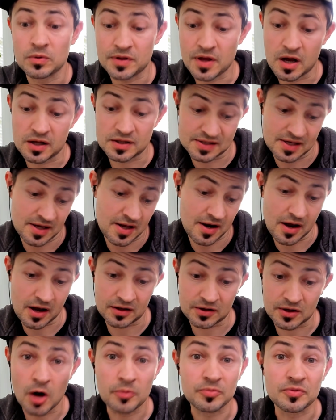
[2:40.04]
with that said, I
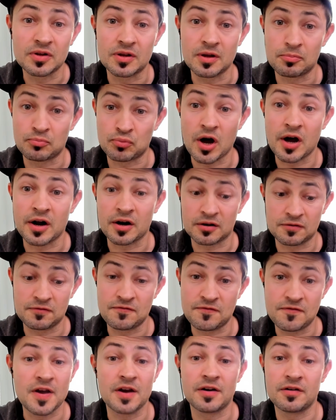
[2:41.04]
adopted the product
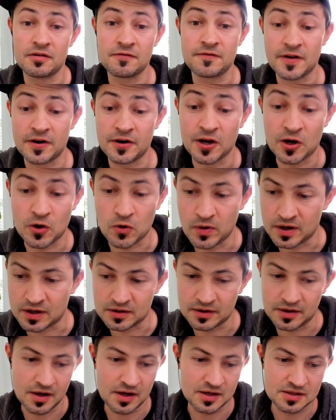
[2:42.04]
very, very
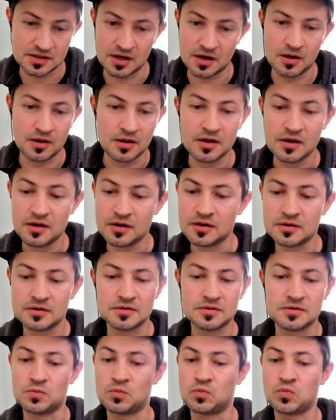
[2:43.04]
quickly as I
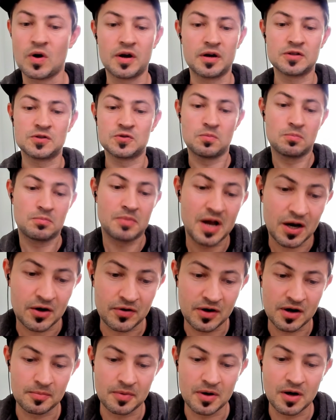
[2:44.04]
wanted to
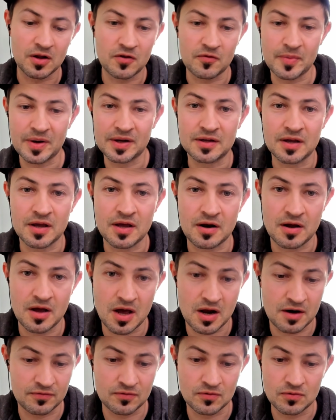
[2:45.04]
migrate all of my data
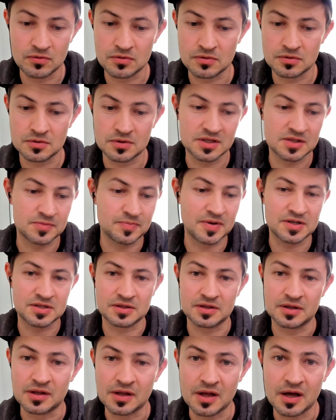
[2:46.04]
out of Google,
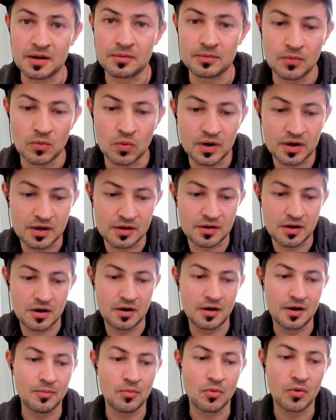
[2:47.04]
especially not working
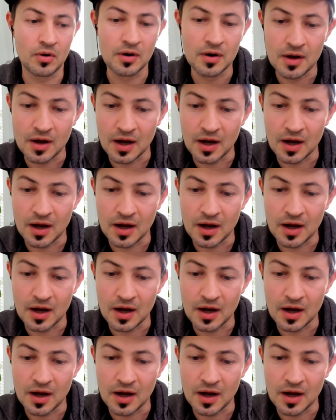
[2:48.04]
there anymore.